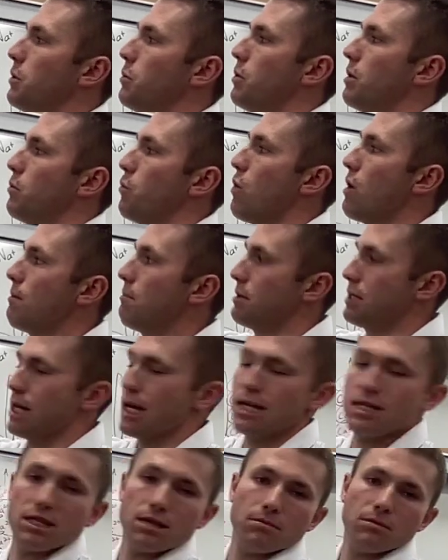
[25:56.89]
when one
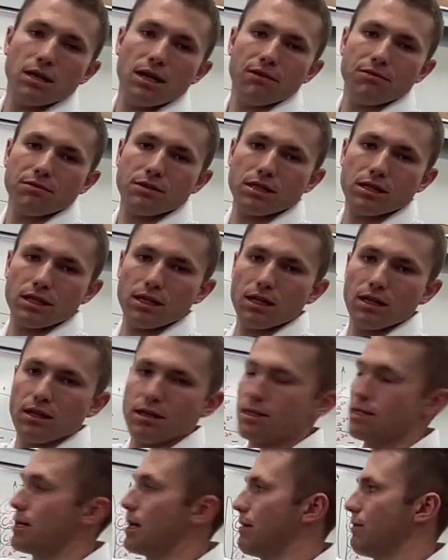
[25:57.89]
potassium left
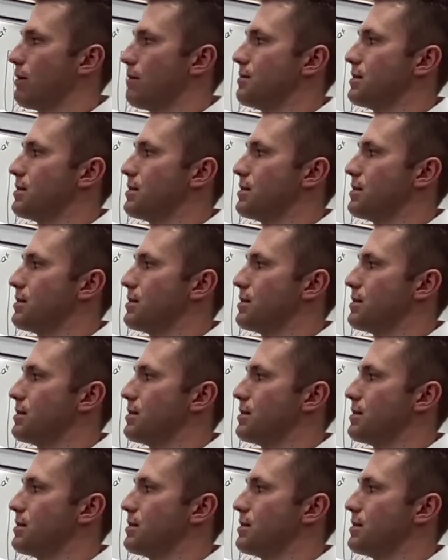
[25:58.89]
from